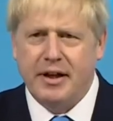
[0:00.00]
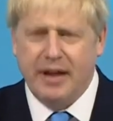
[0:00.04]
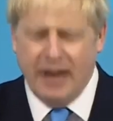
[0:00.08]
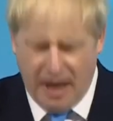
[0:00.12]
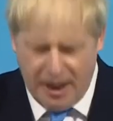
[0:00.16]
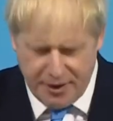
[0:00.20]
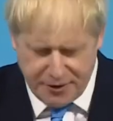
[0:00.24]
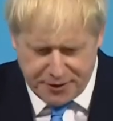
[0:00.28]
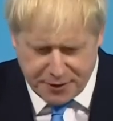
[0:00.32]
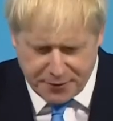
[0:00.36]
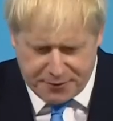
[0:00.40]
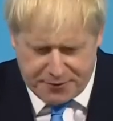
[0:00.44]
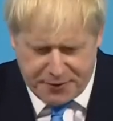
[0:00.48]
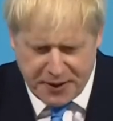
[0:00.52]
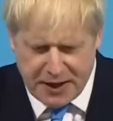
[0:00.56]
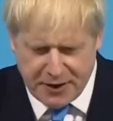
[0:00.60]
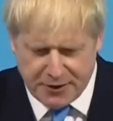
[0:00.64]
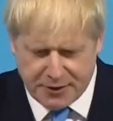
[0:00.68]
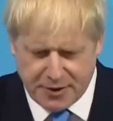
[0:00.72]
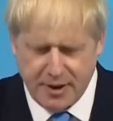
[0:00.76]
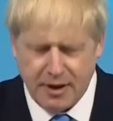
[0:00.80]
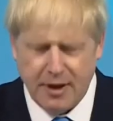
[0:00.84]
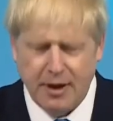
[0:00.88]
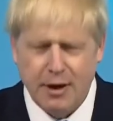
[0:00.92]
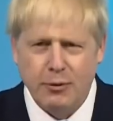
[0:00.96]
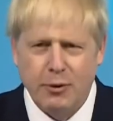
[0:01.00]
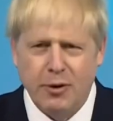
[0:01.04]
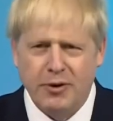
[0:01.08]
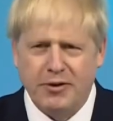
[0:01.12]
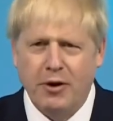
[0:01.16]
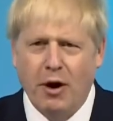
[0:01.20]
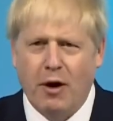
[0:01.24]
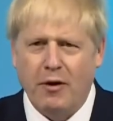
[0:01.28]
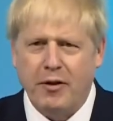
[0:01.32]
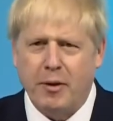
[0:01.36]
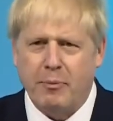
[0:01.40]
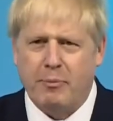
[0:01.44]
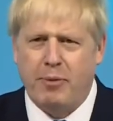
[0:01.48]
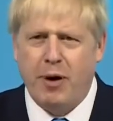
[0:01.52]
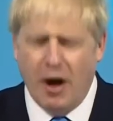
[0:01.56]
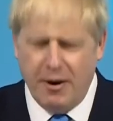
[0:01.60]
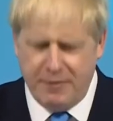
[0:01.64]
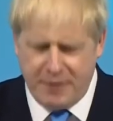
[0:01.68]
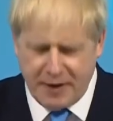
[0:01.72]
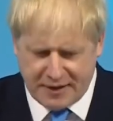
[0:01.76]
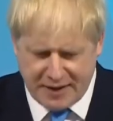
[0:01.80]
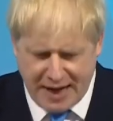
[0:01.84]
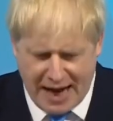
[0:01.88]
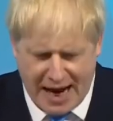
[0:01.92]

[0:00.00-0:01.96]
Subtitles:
and defeat was not the perfect